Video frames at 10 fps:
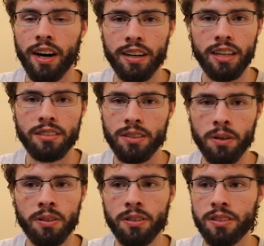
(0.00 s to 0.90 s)
I got to
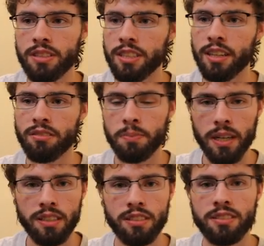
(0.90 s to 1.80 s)
know her, and she comes
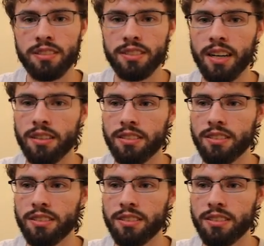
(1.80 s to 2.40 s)
by, she sits down,